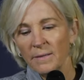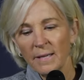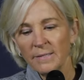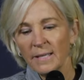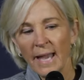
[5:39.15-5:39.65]

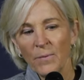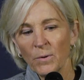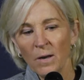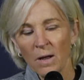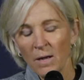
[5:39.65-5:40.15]
as the game
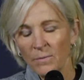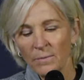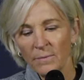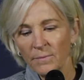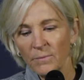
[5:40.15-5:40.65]
went
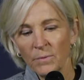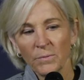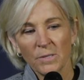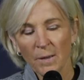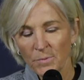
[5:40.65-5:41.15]
on, we
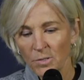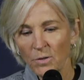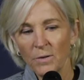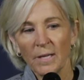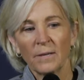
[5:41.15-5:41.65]
were
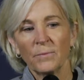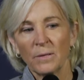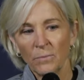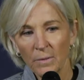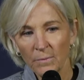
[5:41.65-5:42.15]
substituting and
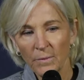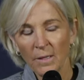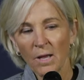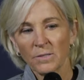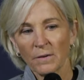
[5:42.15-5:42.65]
we
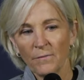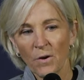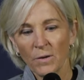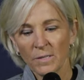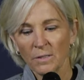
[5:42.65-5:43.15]
lost our
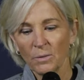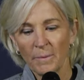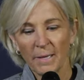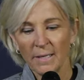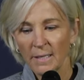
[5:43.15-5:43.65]
focus a little
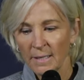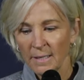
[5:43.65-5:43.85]
bit.